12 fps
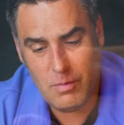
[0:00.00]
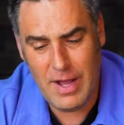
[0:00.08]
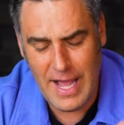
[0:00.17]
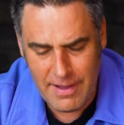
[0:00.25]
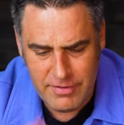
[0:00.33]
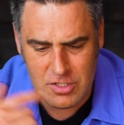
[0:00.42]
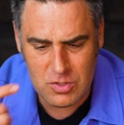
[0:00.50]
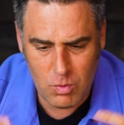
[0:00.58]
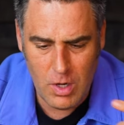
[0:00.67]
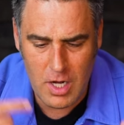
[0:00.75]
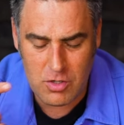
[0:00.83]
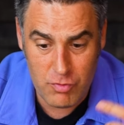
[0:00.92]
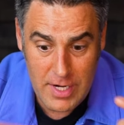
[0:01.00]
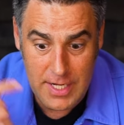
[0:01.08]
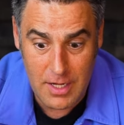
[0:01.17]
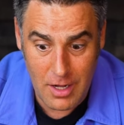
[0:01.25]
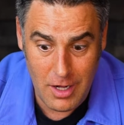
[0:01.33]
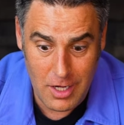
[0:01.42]
we're having to work really
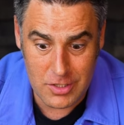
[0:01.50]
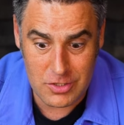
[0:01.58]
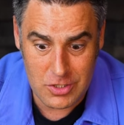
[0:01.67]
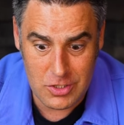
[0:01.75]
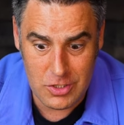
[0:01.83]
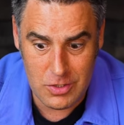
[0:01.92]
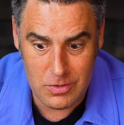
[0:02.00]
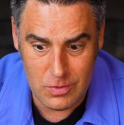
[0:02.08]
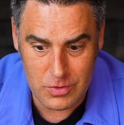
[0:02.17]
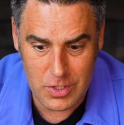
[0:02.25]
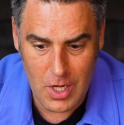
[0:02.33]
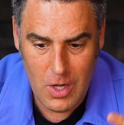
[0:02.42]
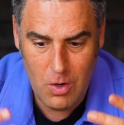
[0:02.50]
hard to use